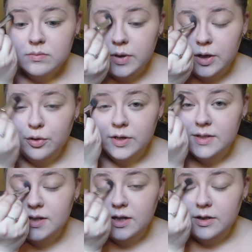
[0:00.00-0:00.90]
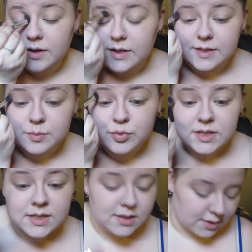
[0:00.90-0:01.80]
But a crease color is
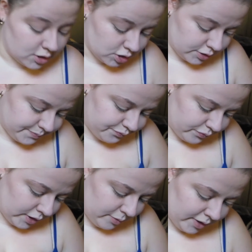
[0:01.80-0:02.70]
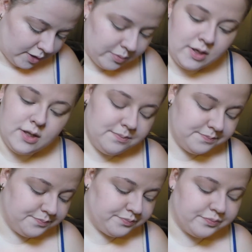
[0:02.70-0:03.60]
pretty essential, in my opinion.
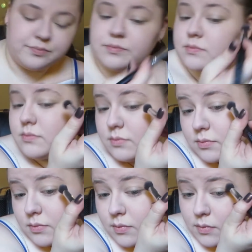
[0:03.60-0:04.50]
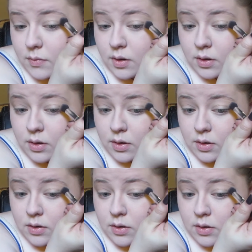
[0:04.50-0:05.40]

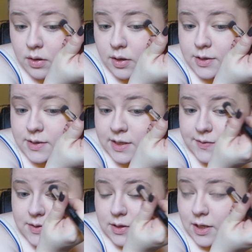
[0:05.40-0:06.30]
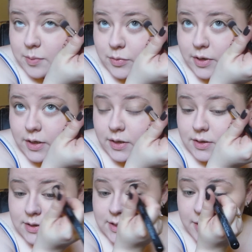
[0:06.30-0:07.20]
It just gives a lot more
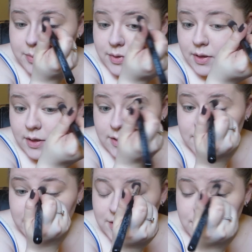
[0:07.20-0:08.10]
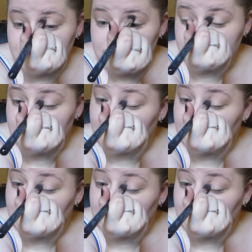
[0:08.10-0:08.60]
depth and dimension to your